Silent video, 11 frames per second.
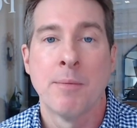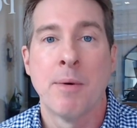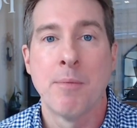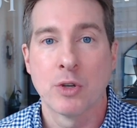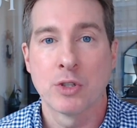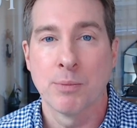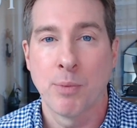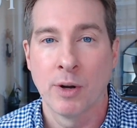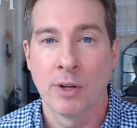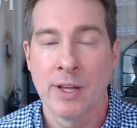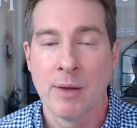but most
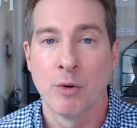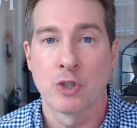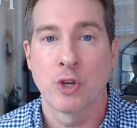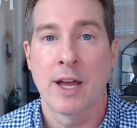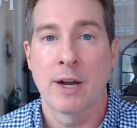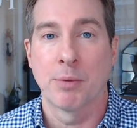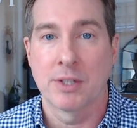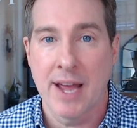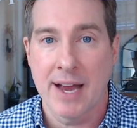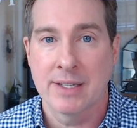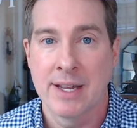importantly, we'll show you how to
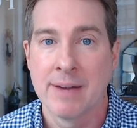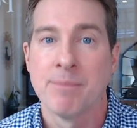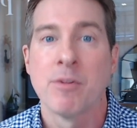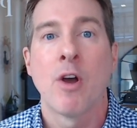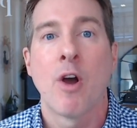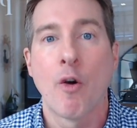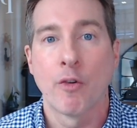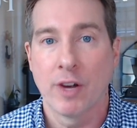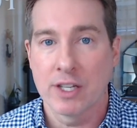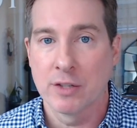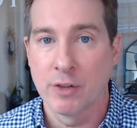protect it over the
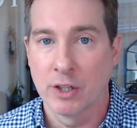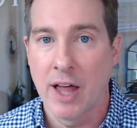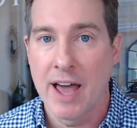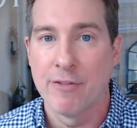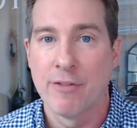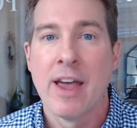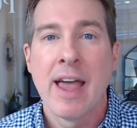rest of your life.